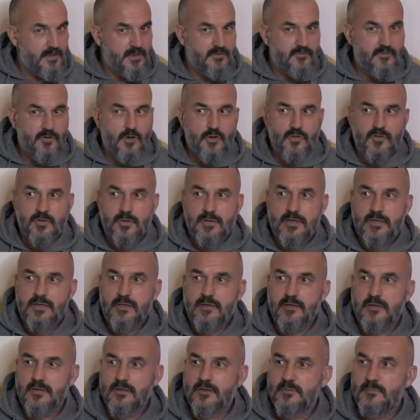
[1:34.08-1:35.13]
Thought
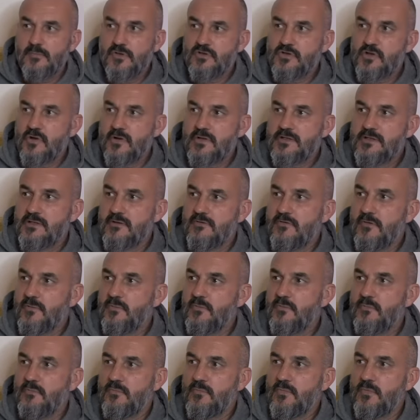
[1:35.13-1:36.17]
the majority of
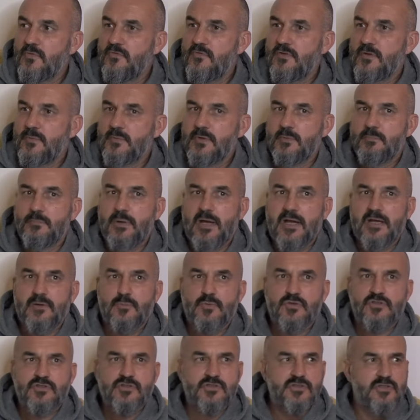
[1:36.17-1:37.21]
them were filmed at
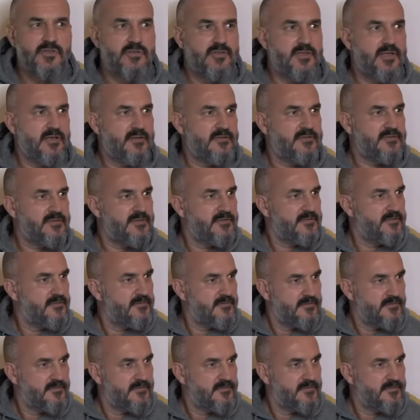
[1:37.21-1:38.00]
Pinewood Studios?